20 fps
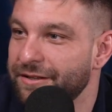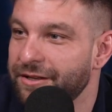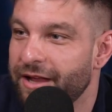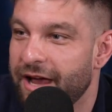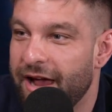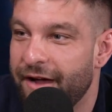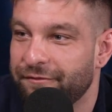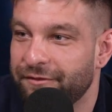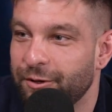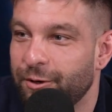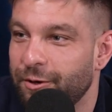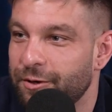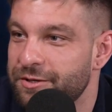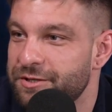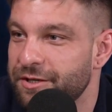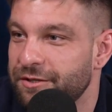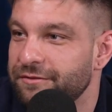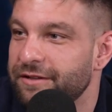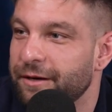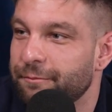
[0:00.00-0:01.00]
have to
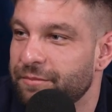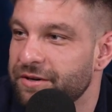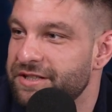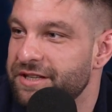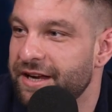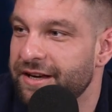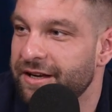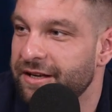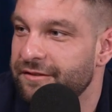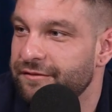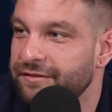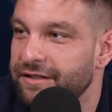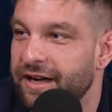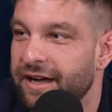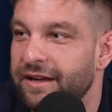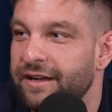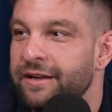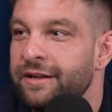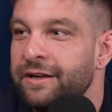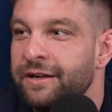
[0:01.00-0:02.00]
also like pretend it's flat.